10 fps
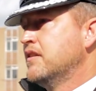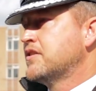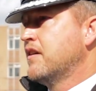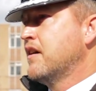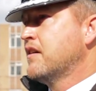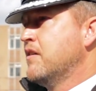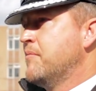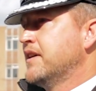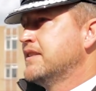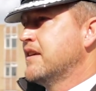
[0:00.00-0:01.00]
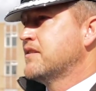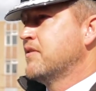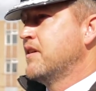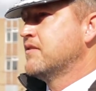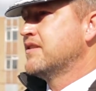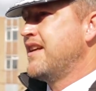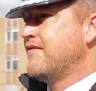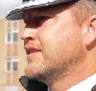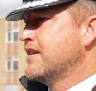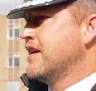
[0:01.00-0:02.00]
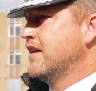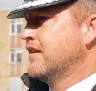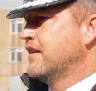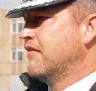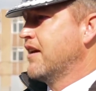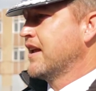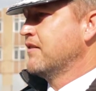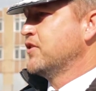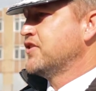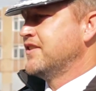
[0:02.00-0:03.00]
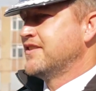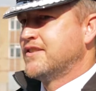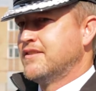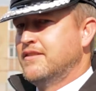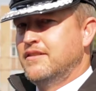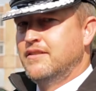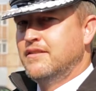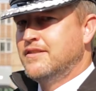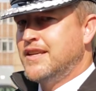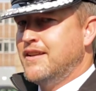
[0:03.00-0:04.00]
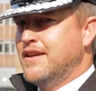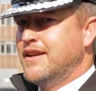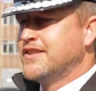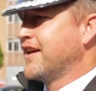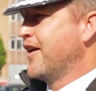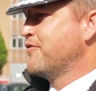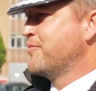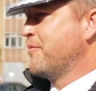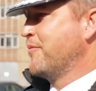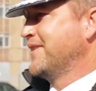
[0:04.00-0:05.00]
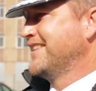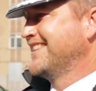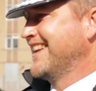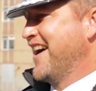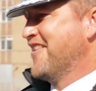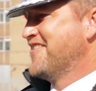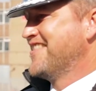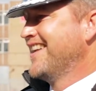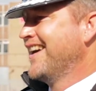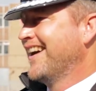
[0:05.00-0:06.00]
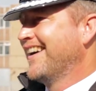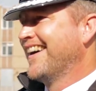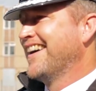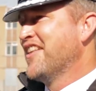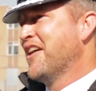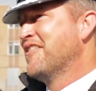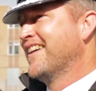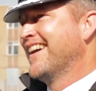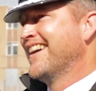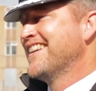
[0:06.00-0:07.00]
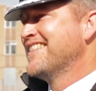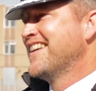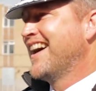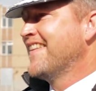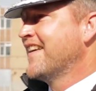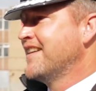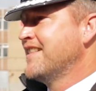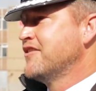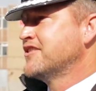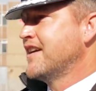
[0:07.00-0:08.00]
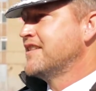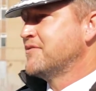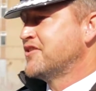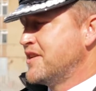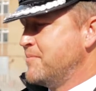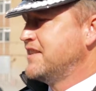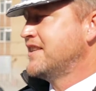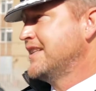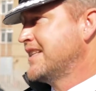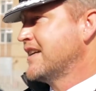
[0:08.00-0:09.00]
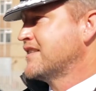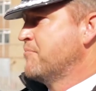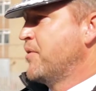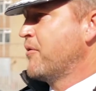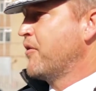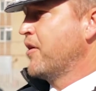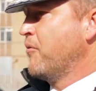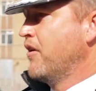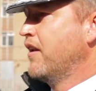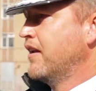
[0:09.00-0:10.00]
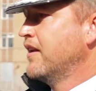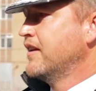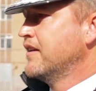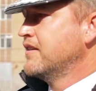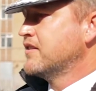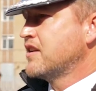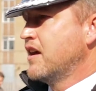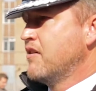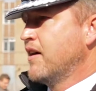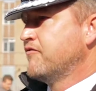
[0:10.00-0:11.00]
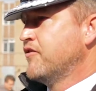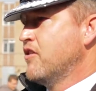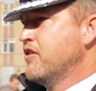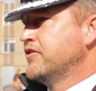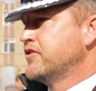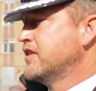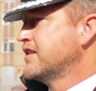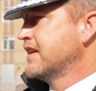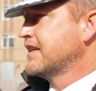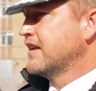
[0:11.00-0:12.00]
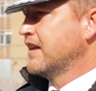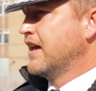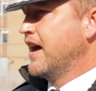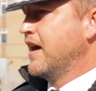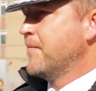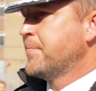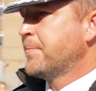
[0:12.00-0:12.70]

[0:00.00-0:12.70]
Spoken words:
So I got my test when I was 17, I reckon, which is 10 years ago probably now. And in those days it was CBT test, then buy what you want. So I had 400s and things like that.